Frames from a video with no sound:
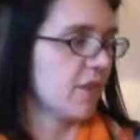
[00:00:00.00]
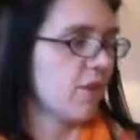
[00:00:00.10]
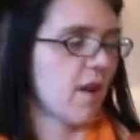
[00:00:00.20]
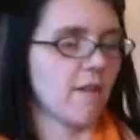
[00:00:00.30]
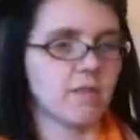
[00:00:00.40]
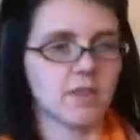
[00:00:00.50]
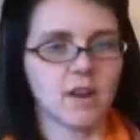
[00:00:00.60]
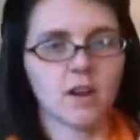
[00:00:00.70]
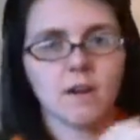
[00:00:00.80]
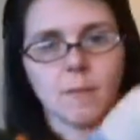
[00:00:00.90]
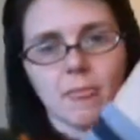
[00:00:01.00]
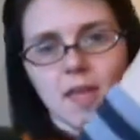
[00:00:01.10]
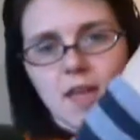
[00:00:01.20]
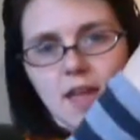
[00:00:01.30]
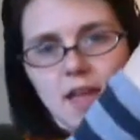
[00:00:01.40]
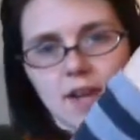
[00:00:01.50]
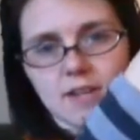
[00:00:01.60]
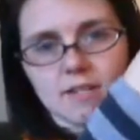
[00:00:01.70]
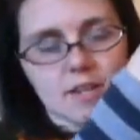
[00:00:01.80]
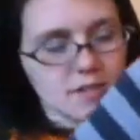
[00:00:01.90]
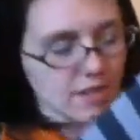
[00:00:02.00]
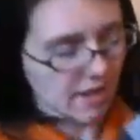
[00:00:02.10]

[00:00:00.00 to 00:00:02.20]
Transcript: that you have in there. And it does